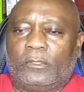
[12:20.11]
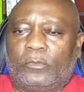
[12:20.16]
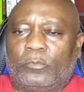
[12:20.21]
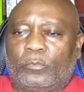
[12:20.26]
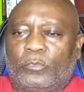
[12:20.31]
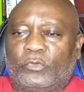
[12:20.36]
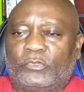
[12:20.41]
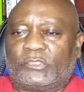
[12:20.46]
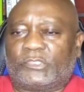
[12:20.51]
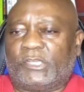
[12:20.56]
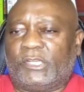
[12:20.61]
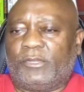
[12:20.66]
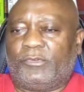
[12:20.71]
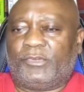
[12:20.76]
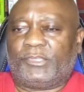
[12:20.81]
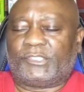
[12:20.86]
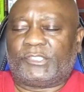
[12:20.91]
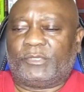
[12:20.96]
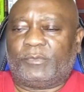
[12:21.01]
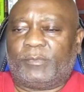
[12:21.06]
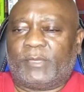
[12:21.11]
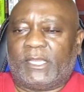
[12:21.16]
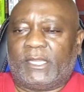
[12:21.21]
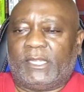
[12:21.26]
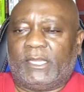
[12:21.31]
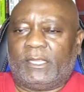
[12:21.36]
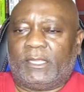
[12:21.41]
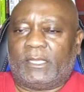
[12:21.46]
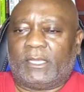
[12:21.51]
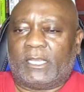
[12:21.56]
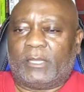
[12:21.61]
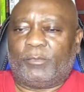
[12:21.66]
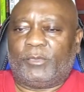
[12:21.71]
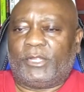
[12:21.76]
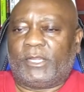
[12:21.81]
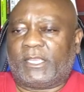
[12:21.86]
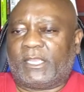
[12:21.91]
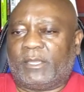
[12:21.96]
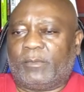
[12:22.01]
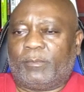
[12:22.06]
mostly written by the
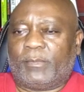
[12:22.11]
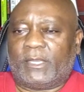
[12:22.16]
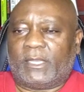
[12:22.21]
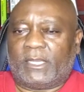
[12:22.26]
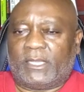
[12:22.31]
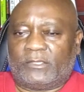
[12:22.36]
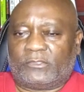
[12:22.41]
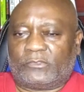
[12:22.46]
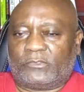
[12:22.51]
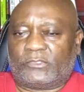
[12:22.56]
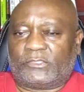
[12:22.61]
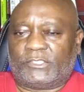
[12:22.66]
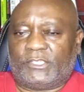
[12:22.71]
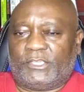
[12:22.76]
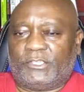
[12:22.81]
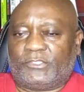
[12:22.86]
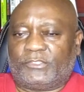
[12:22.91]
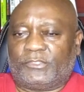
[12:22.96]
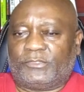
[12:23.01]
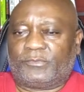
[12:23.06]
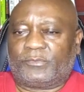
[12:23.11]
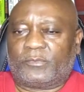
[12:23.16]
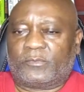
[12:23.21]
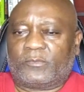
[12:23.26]
American Bar Association.